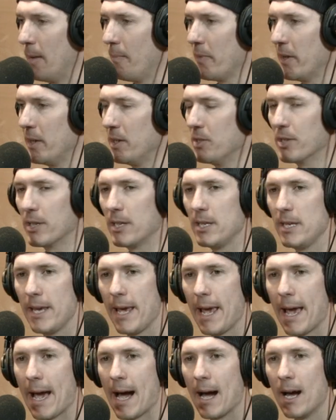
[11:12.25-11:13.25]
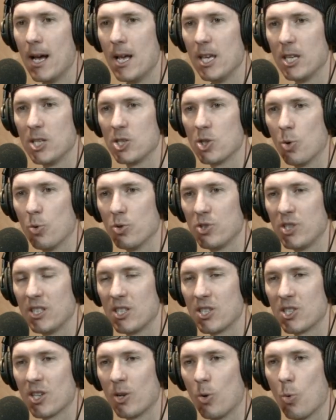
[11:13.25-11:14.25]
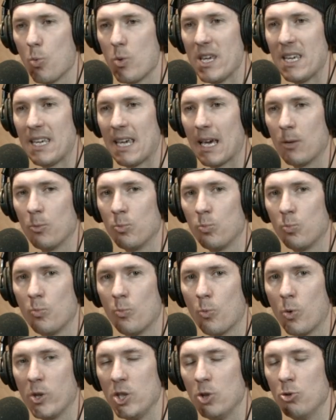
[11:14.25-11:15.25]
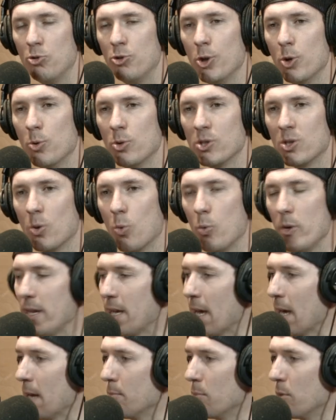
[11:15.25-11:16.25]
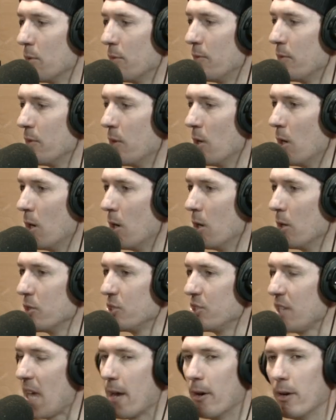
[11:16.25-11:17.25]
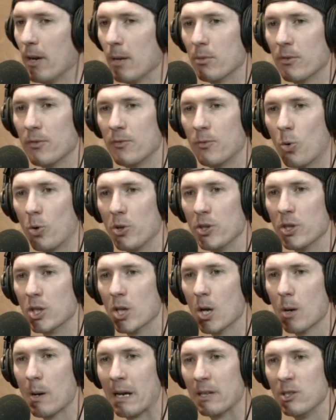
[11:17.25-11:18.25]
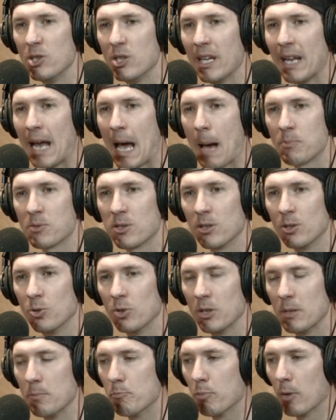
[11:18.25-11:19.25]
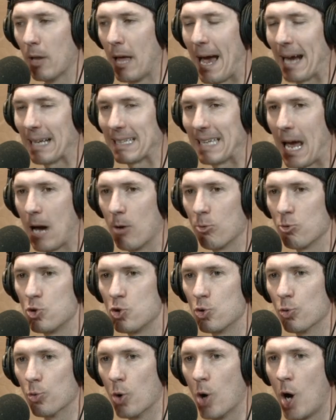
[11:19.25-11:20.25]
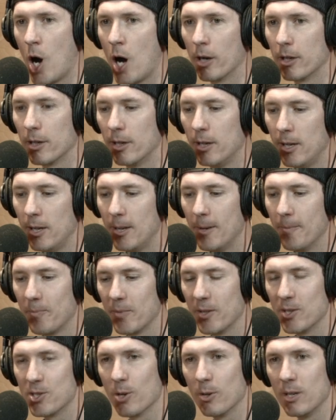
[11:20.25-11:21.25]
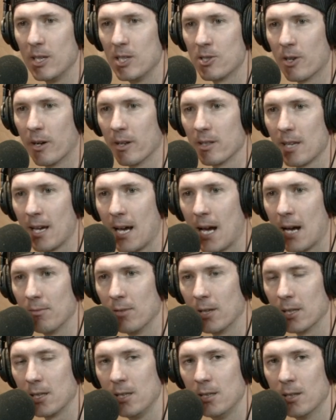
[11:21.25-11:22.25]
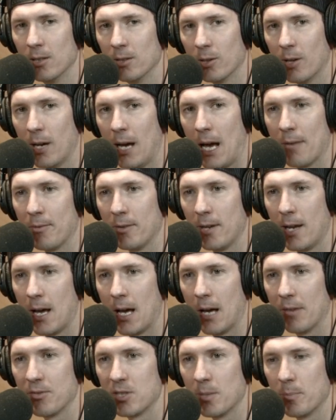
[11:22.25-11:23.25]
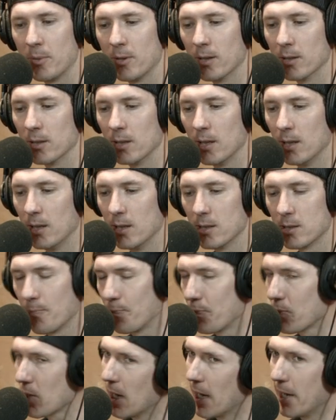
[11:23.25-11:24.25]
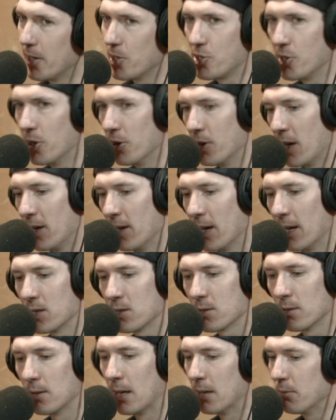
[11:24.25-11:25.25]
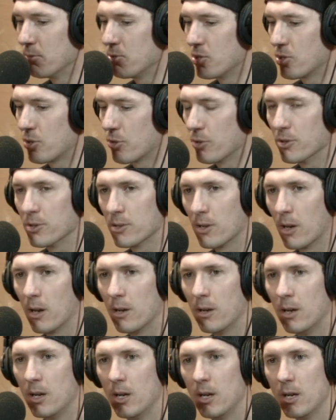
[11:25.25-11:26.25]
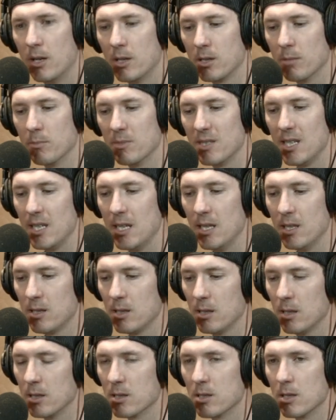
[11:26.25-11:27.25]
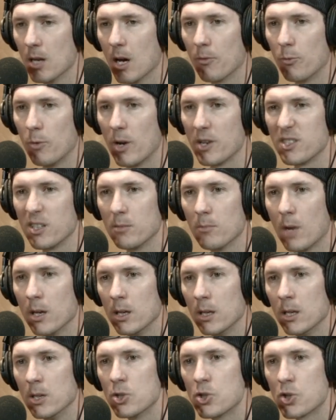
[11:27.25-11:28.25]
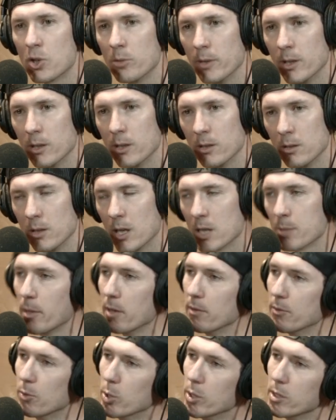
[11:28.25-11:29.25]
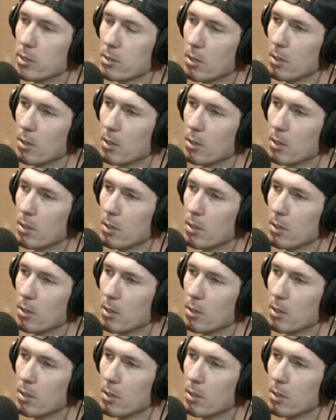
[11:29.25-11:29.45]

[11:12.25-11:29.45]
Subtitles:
And he's like, yeah, so since it's on a weekend, what you do is the Saturday before, you go out and you get absolutely blacked out drunk. And so he started to have like, you know, a little half and half, sipping on Guinness. I had a show that night, so I was just cruising on some teas and stuff, resting my instrument, dude. That's my voice.